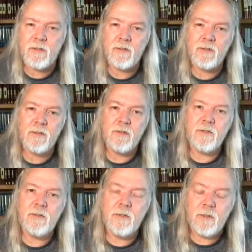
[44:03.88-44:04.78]

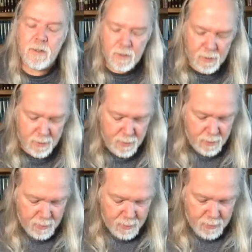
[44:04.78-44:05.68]

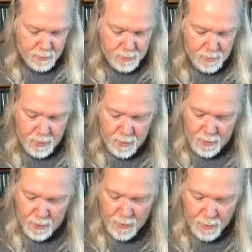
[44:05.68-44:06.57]

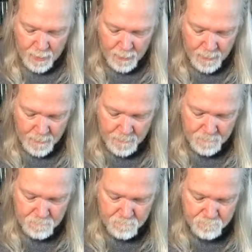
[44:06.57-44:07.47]

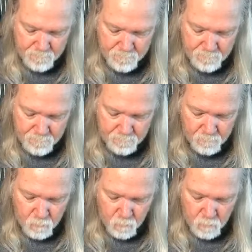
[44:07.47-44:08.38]

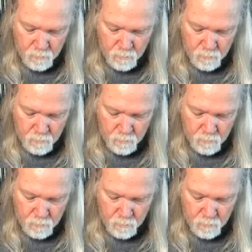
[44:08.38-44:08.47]
(no one is talking)